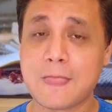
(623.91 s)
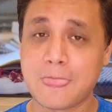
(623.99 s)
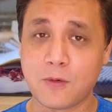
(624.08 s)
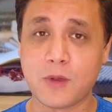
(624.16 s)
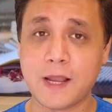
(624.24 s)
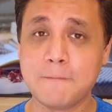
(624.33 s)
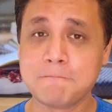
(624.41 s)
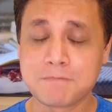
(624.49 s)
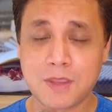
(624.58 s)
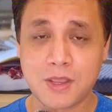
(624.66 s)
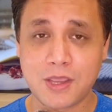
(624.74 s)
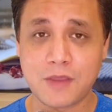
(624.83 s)
Well,
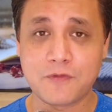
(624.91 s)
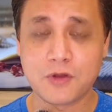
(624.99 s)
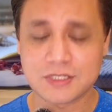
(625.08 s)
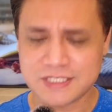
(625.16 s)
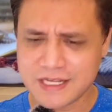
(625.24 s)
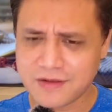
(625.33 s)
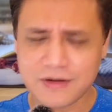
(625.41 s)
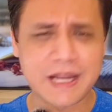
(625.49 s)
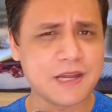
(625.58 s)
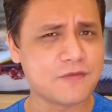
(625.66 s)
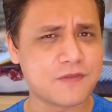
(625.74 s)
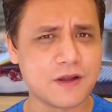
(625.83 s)
if you're sitting
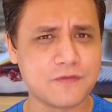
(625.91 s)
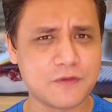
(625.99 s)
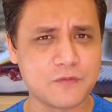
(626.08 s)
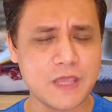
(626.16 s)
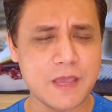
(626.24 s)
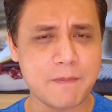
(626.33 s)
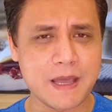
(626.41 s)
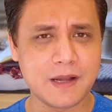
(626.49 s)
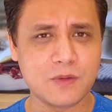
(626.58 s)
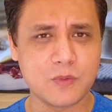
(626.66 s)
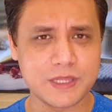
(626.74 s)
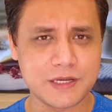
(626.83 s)
right in front of a VA
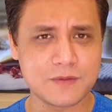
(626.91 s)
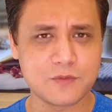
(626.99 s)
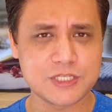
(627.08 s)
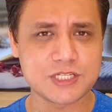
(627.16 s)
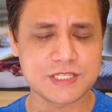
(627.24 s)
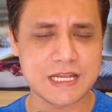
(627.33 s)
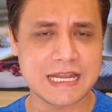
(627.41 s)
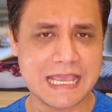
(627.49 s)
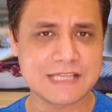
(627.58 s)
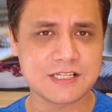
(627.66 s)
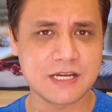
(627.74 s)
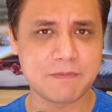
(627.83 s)
panel with it, which is an
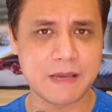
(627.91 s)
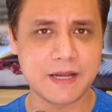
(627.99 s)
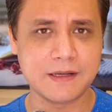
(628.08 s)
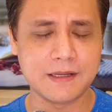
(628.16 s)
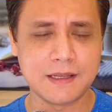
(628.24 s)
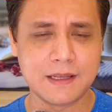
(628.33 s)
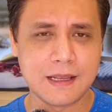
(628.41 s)
edge-lit panel,